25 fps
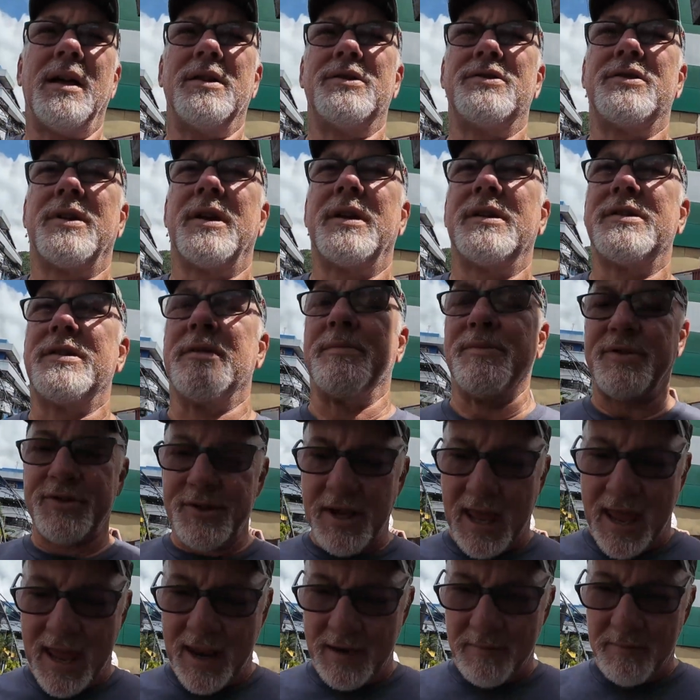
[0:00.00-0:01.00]
drink some
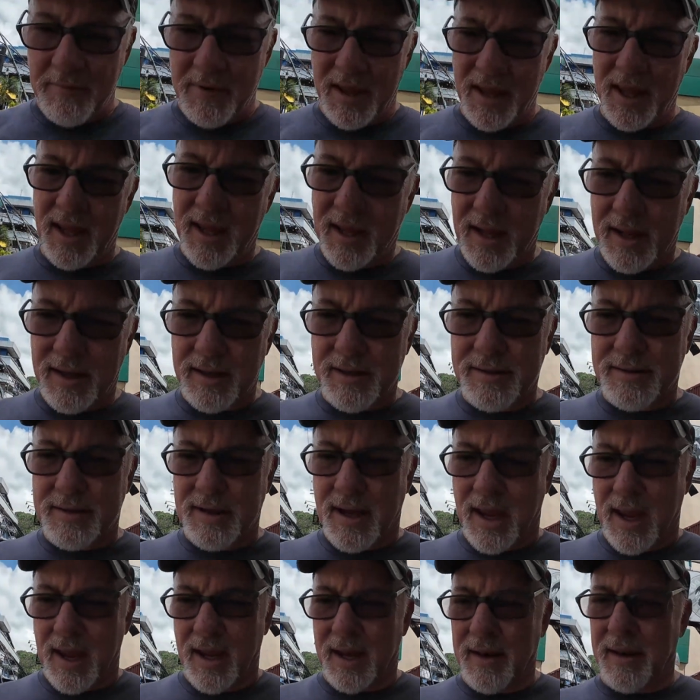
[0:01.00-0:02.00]
San Migs,
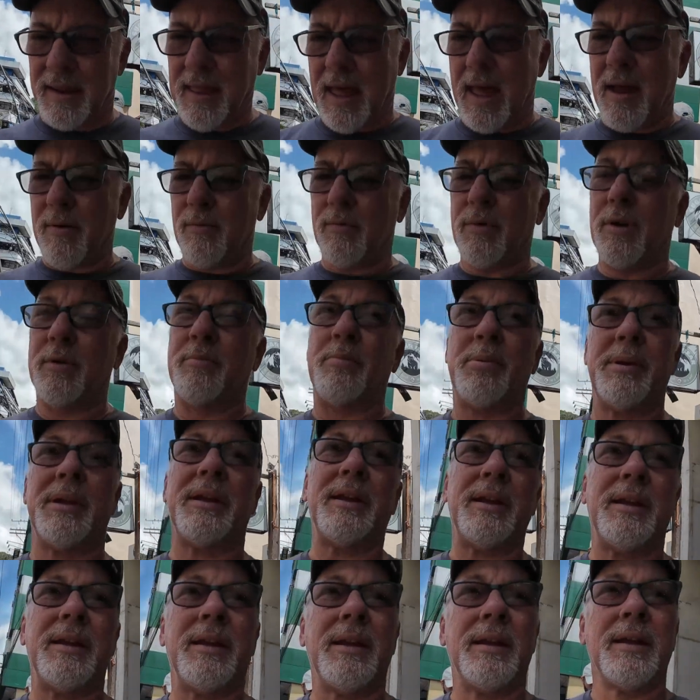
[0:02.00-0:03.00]
and that would
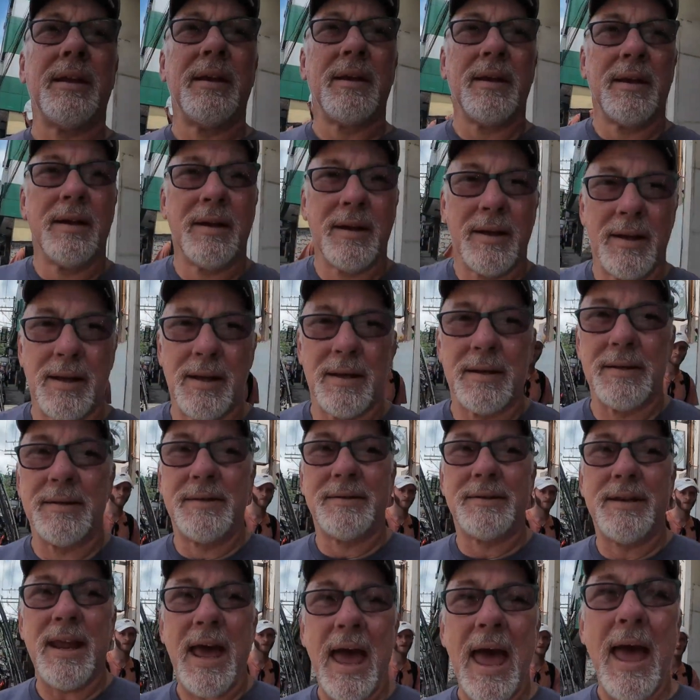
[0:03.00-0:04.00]
be
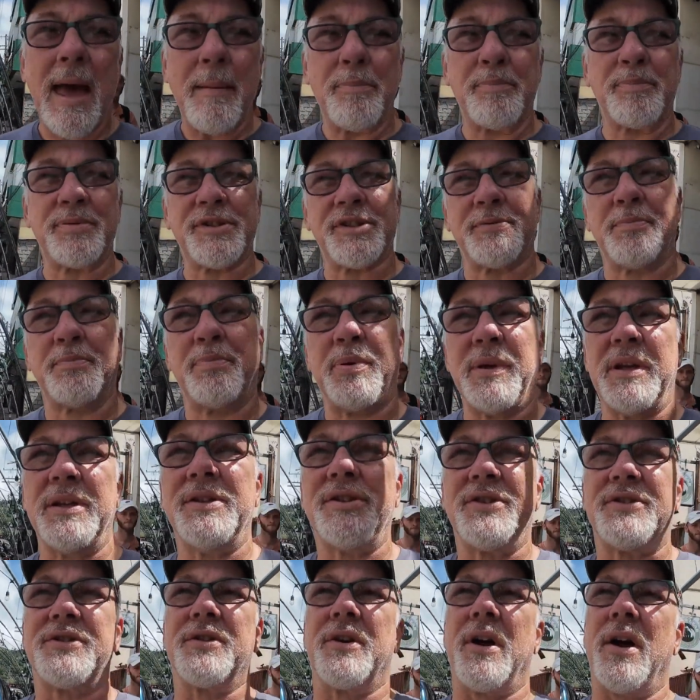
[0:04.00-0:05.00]
Dap's
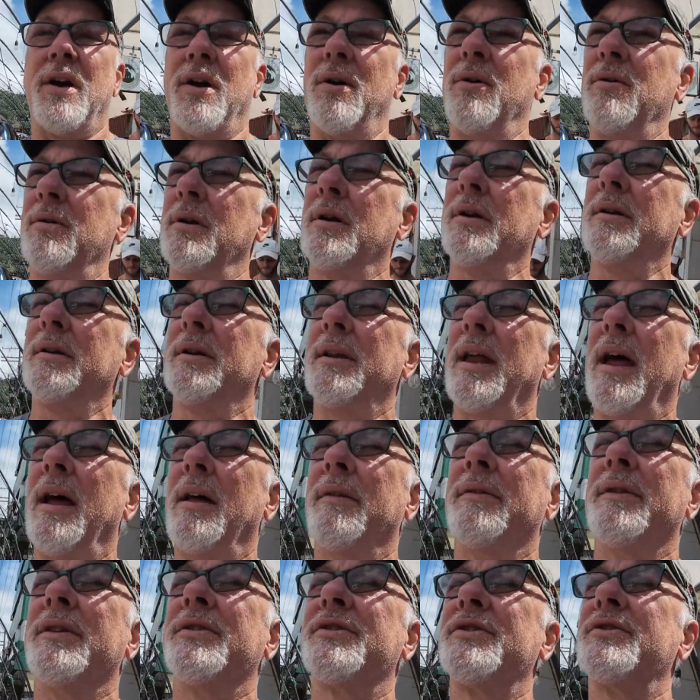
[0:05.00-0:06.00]
Bistro
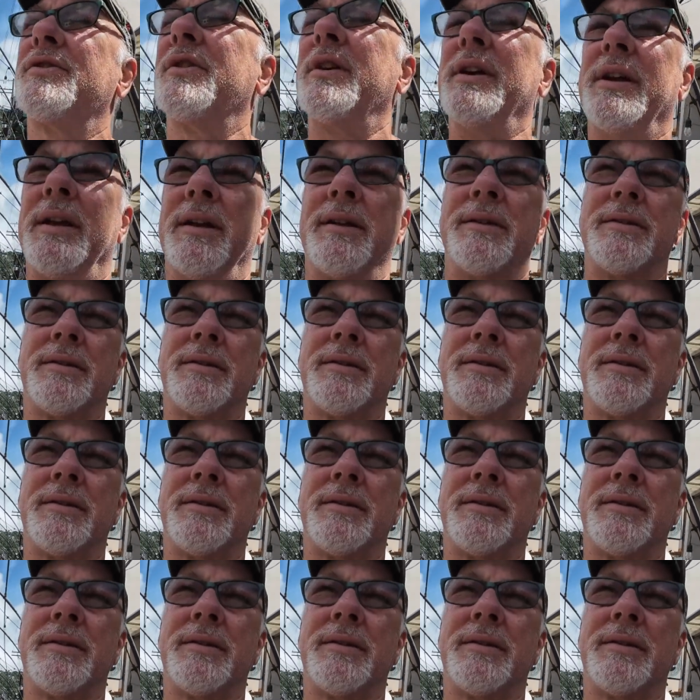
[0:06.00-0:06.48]
down the street.